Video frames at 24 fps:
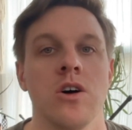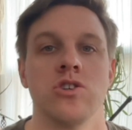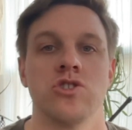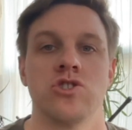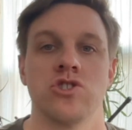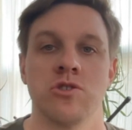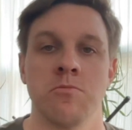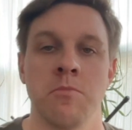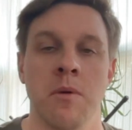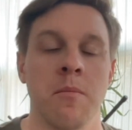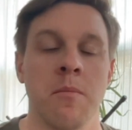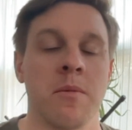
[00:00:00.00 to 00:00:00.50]

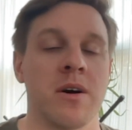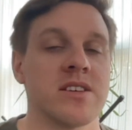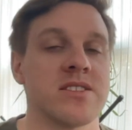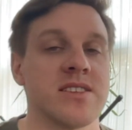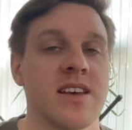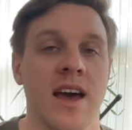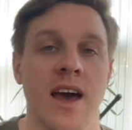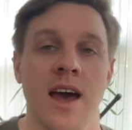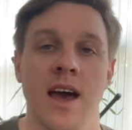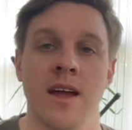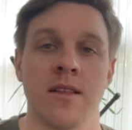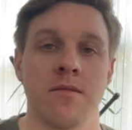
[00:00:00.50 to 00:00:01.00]

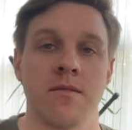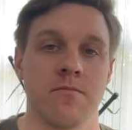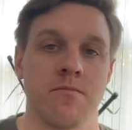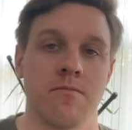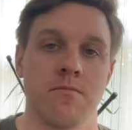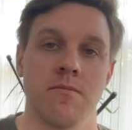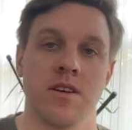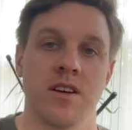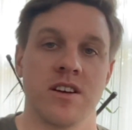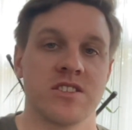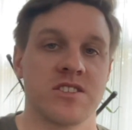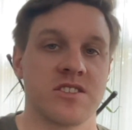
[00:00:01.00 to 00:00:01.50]
Sumimasen.
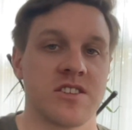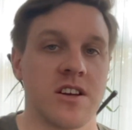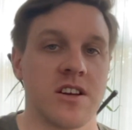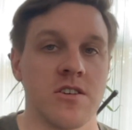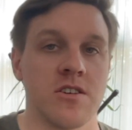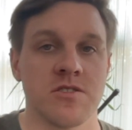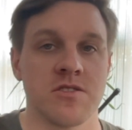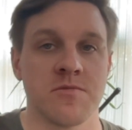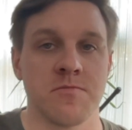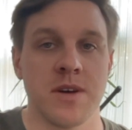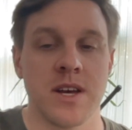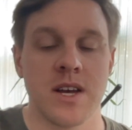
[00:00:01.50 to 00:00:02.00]

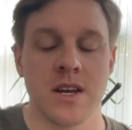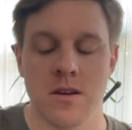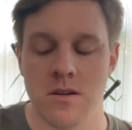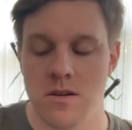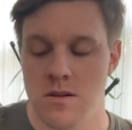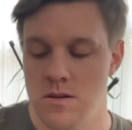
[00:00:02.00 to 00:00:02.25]
Excuse me.